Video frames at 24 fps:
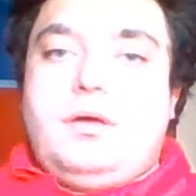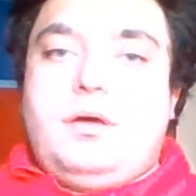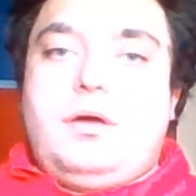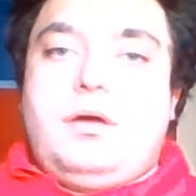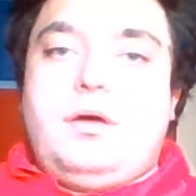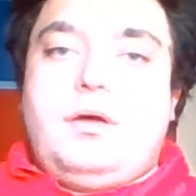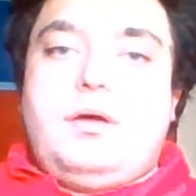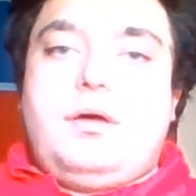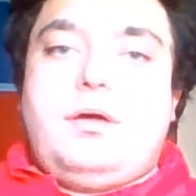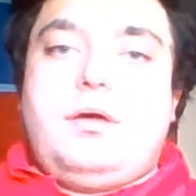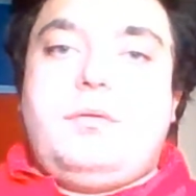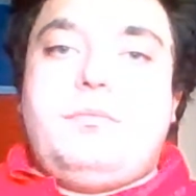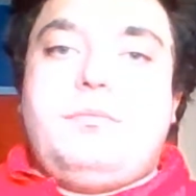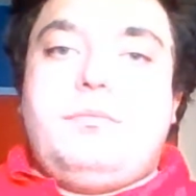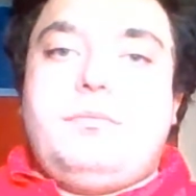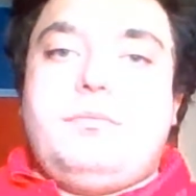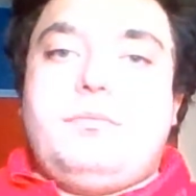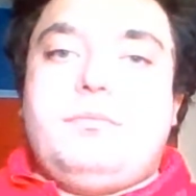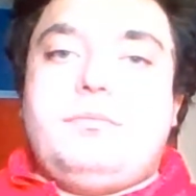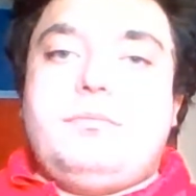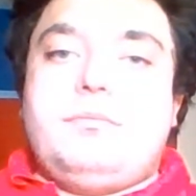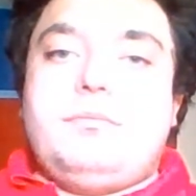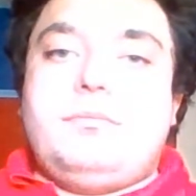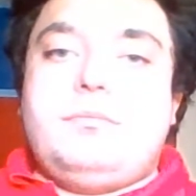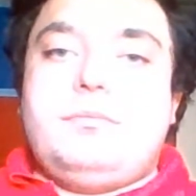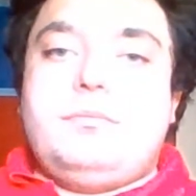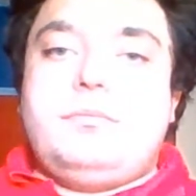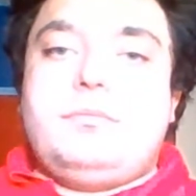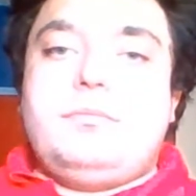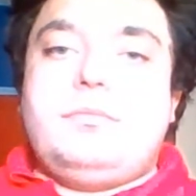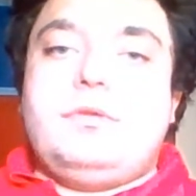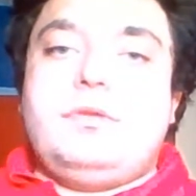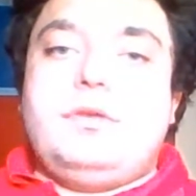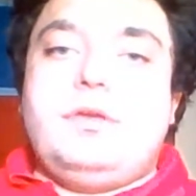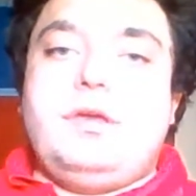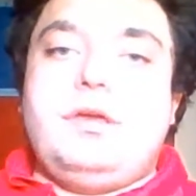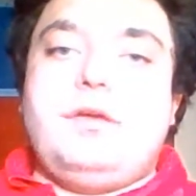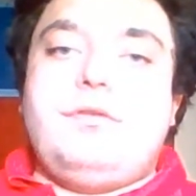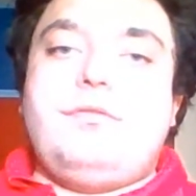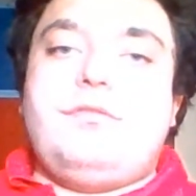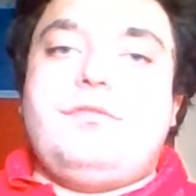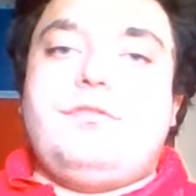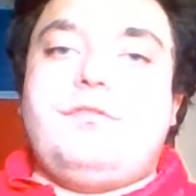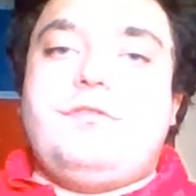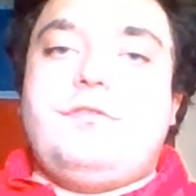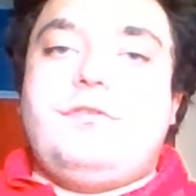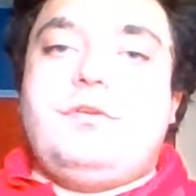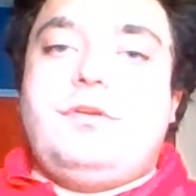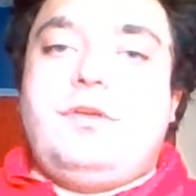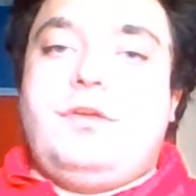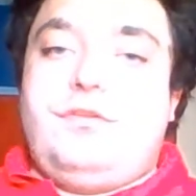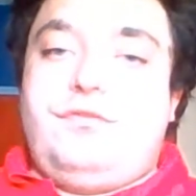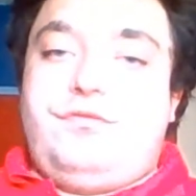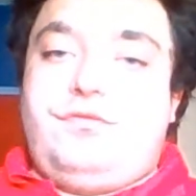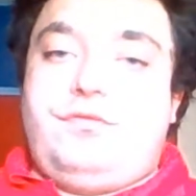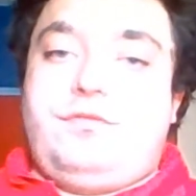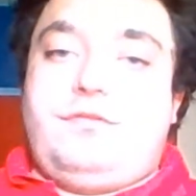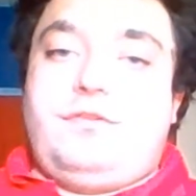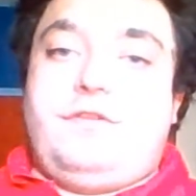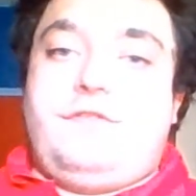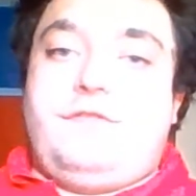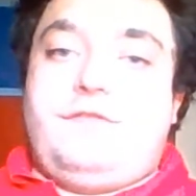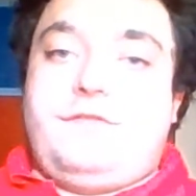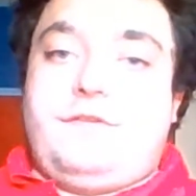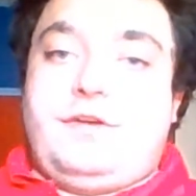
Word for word: Um, here is an interesting